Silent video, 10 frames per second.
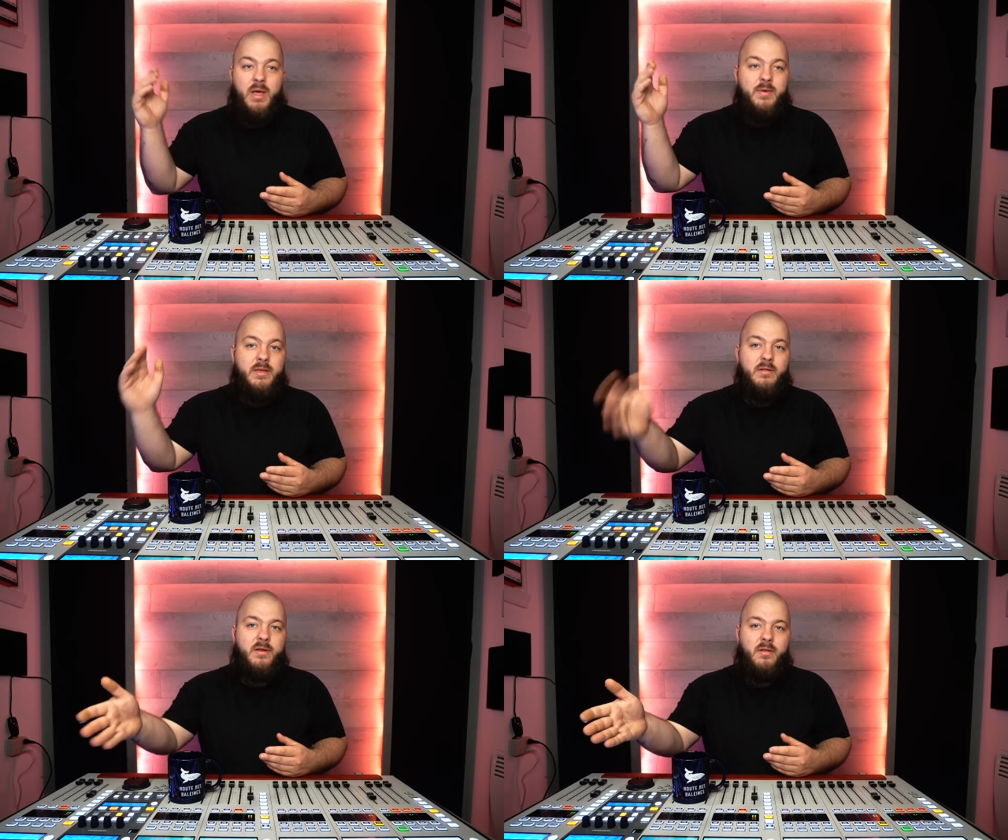Maybe
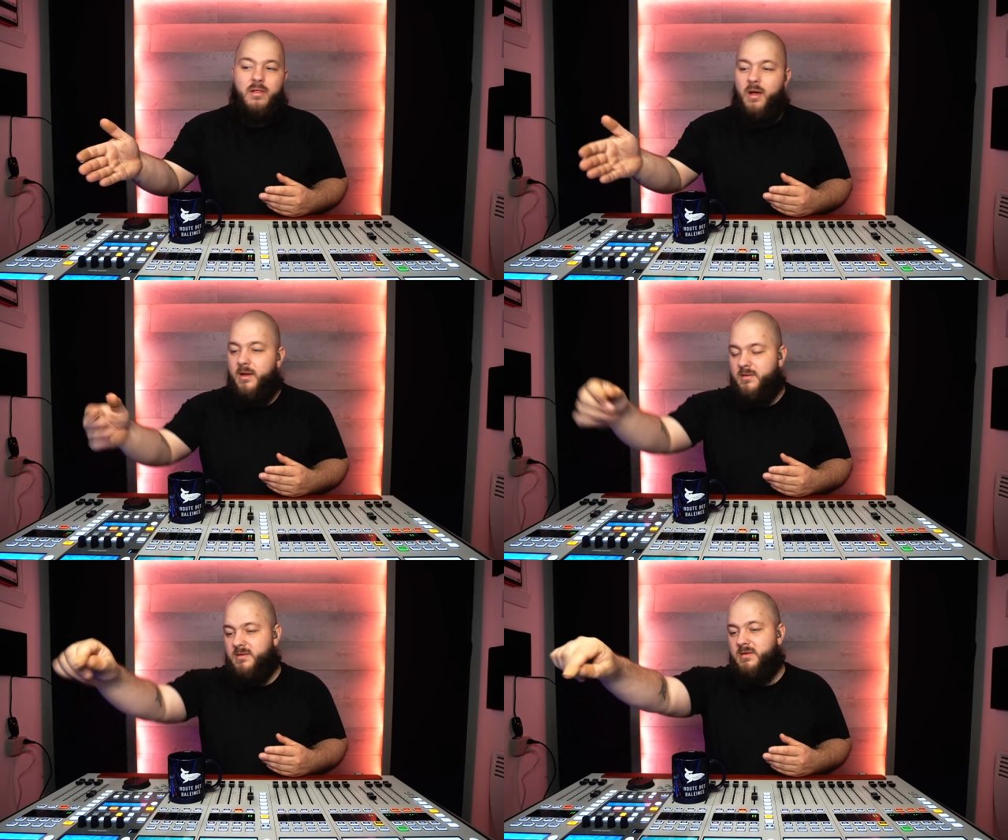the little
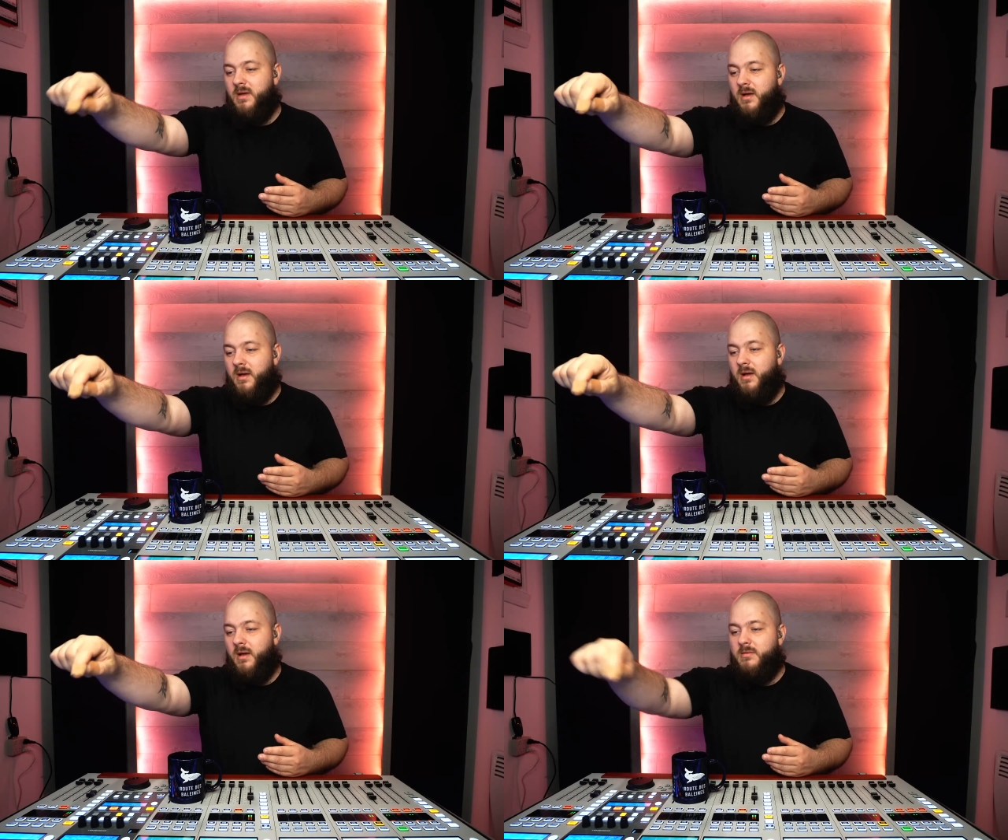light,
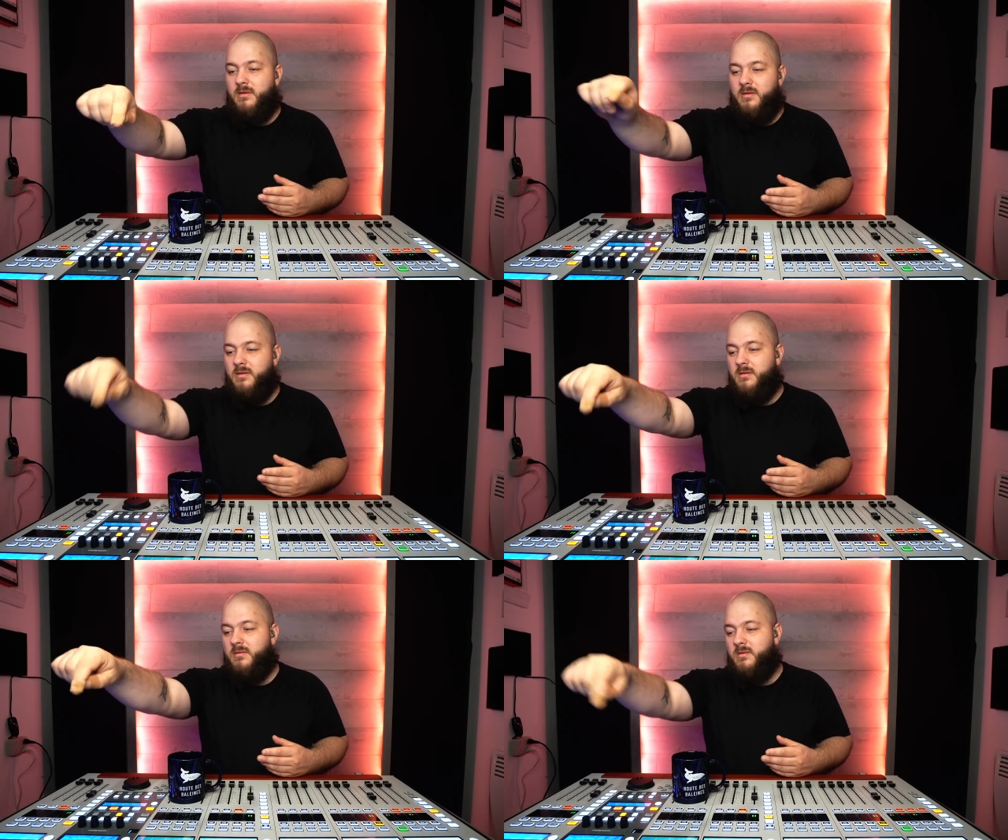
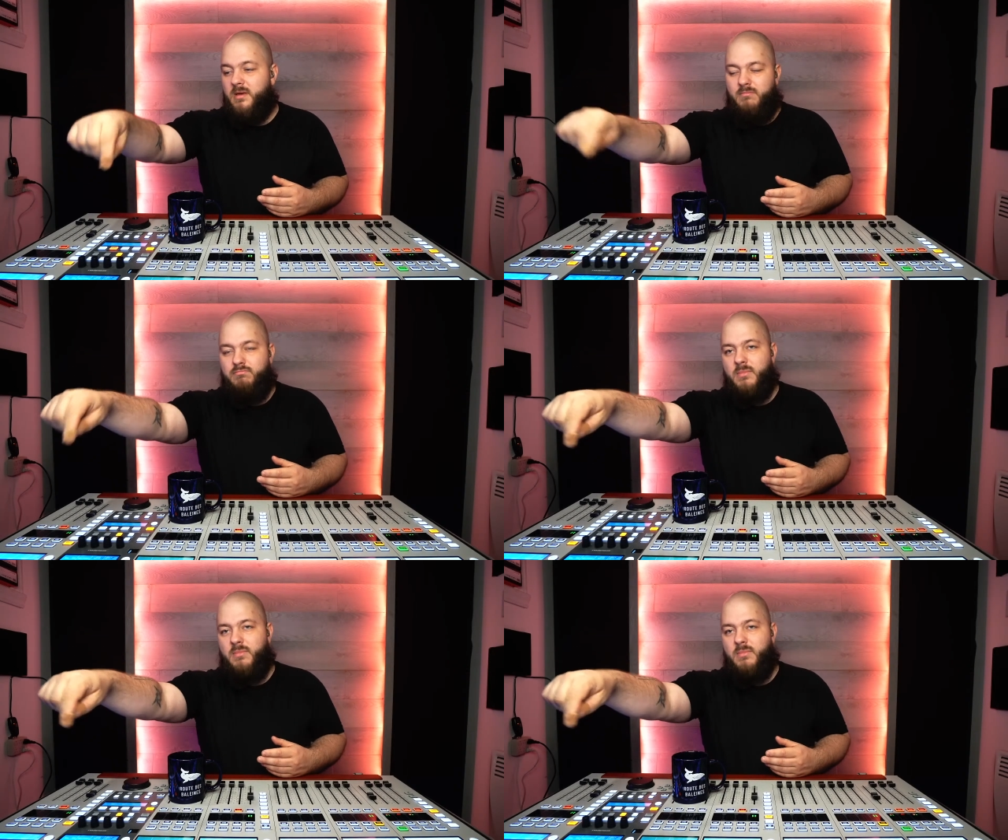the